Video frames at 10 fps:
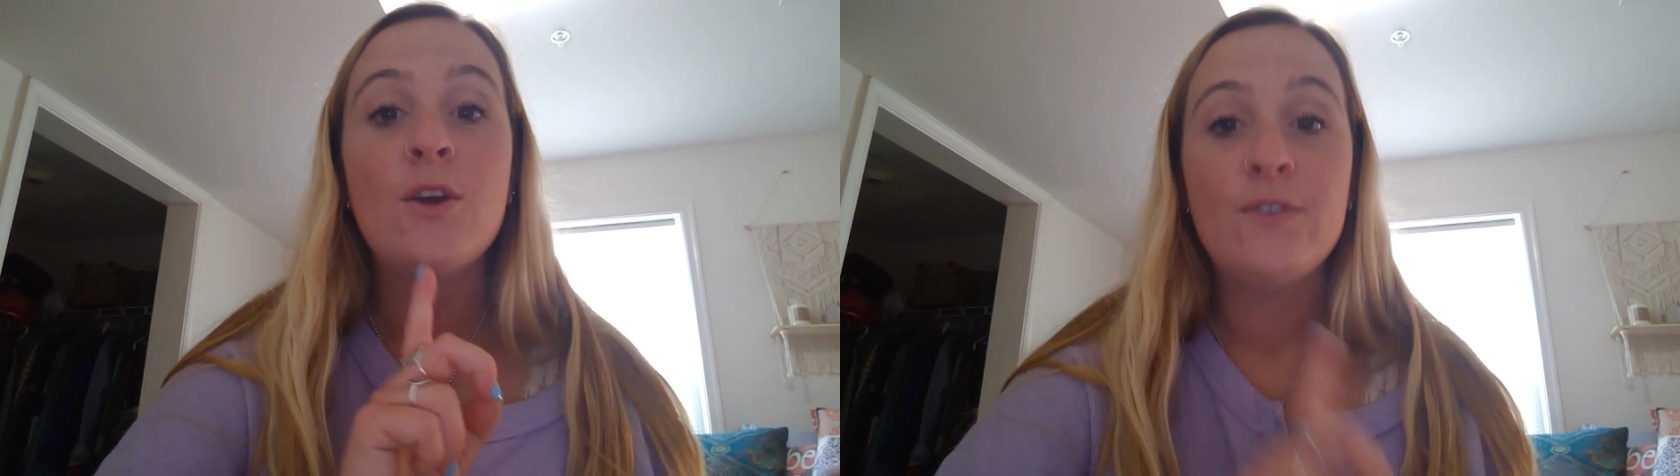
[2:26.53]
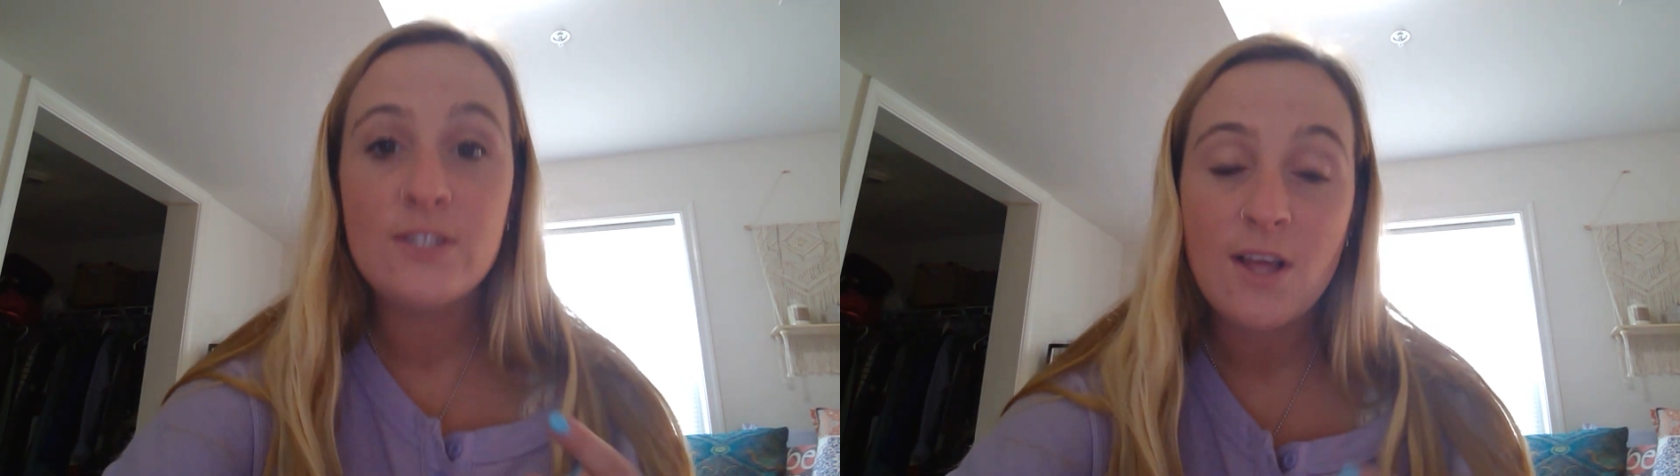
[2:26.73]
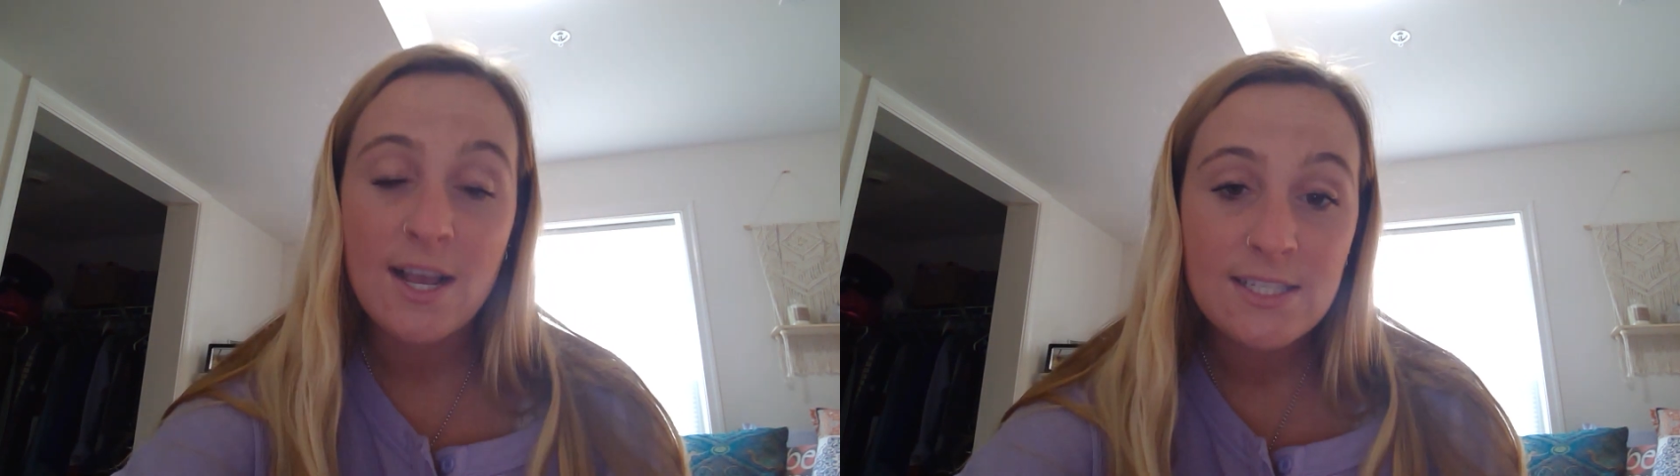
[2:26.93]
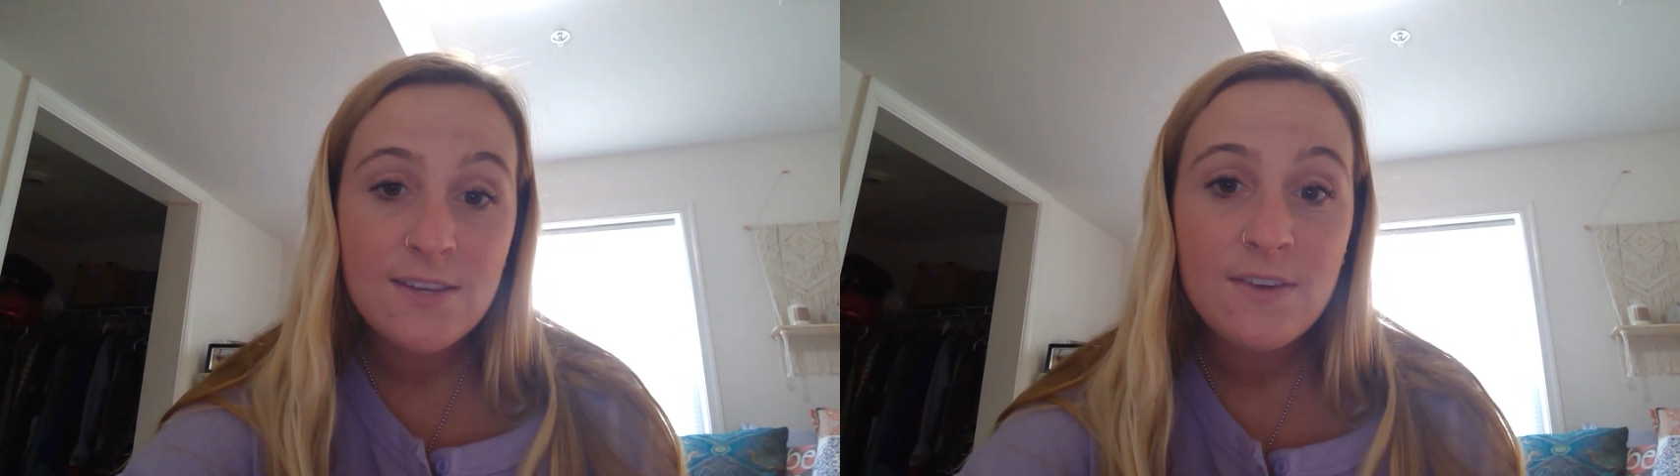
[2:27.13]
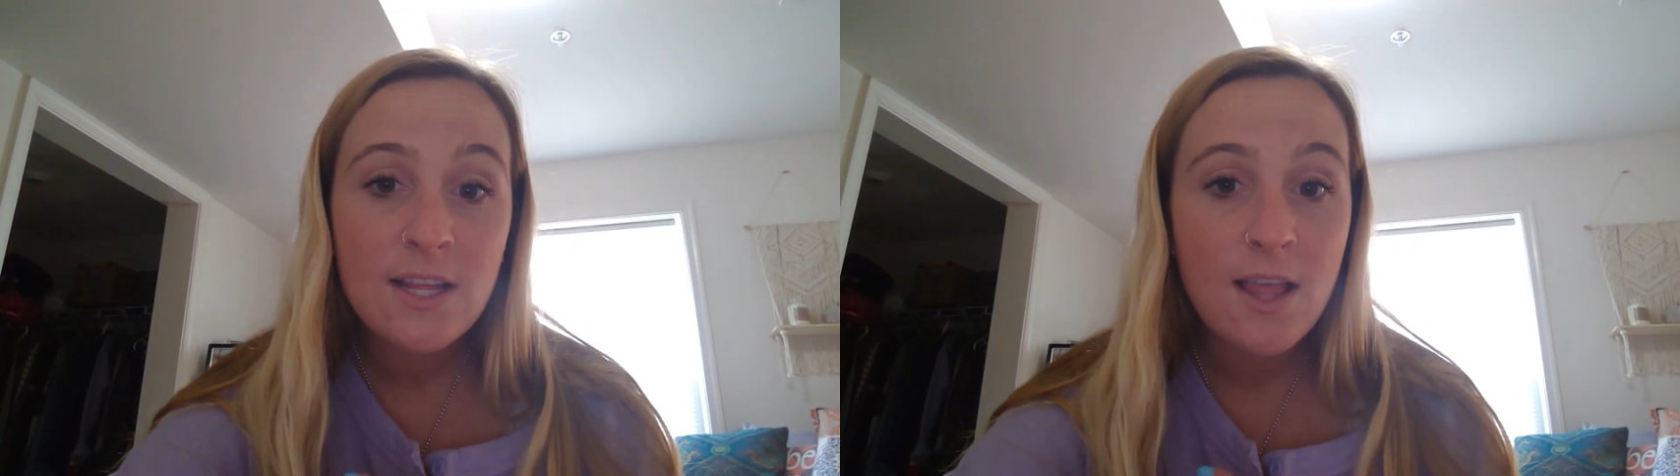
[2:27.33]
physical
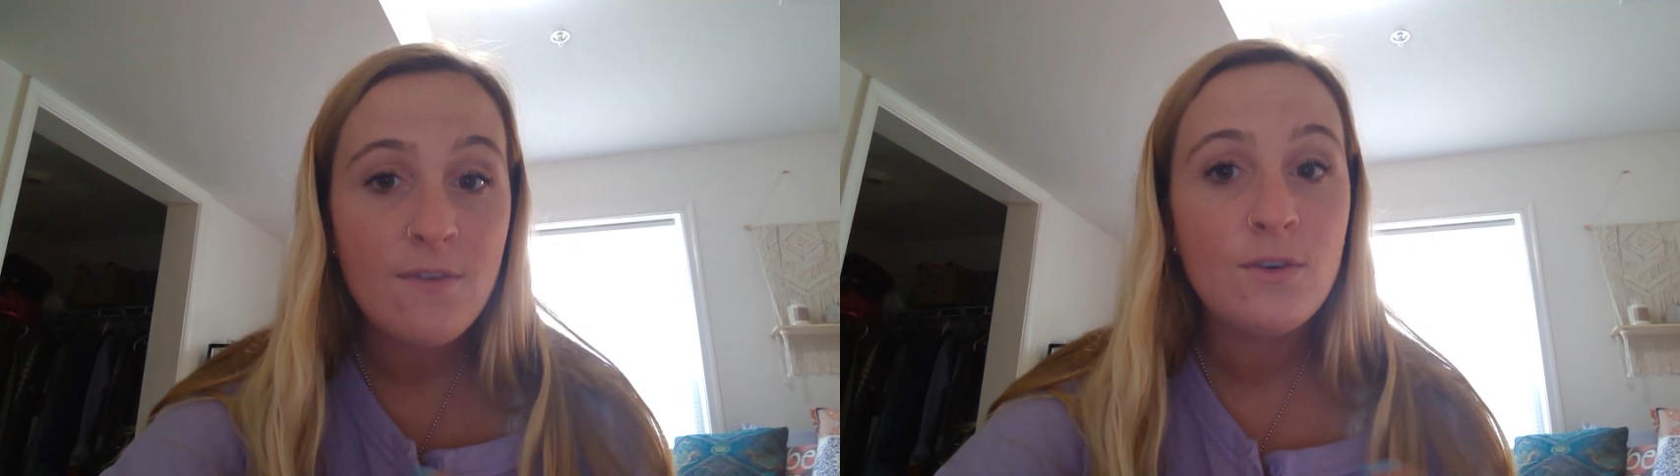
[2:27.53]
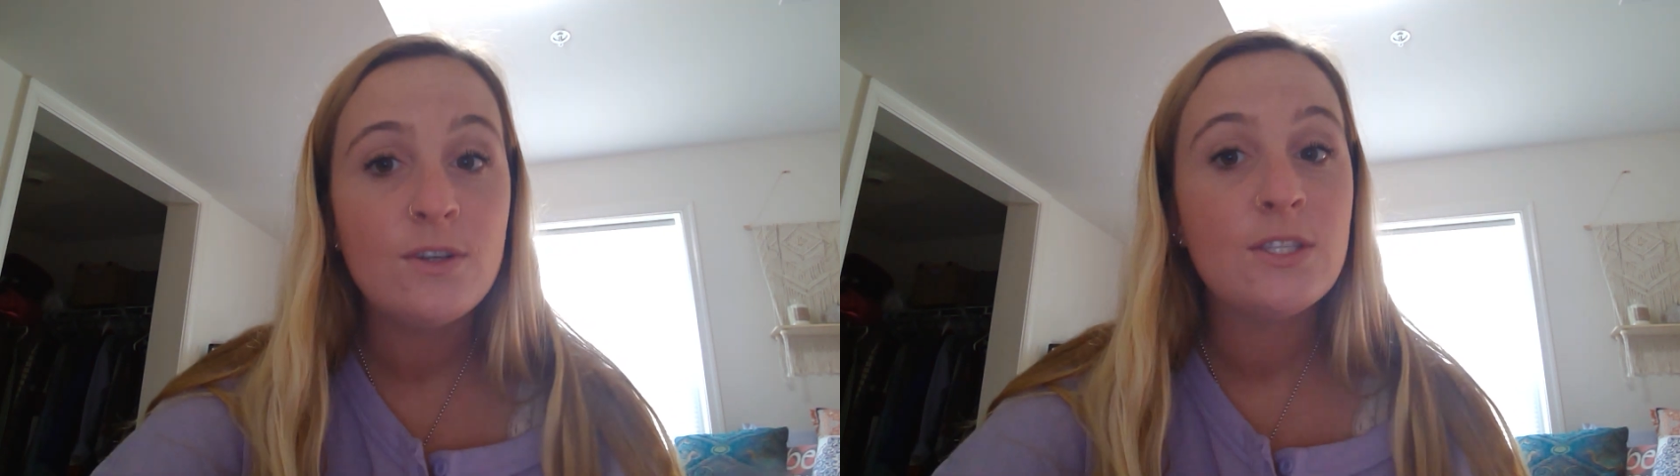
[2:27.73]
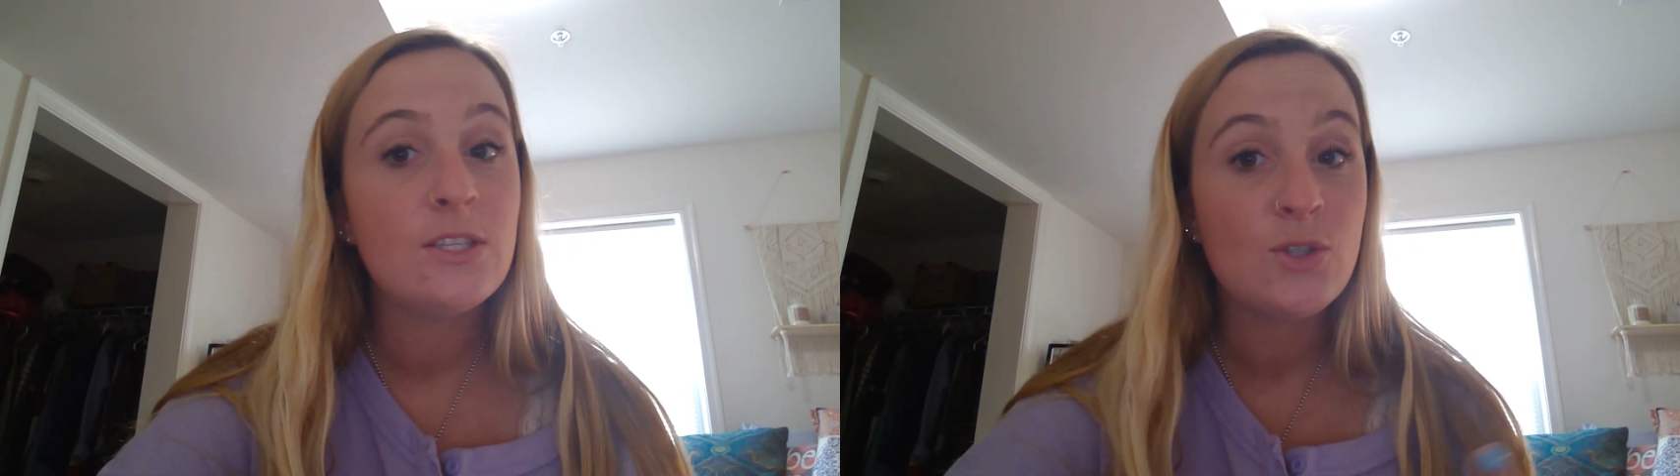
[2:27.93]
activity levels,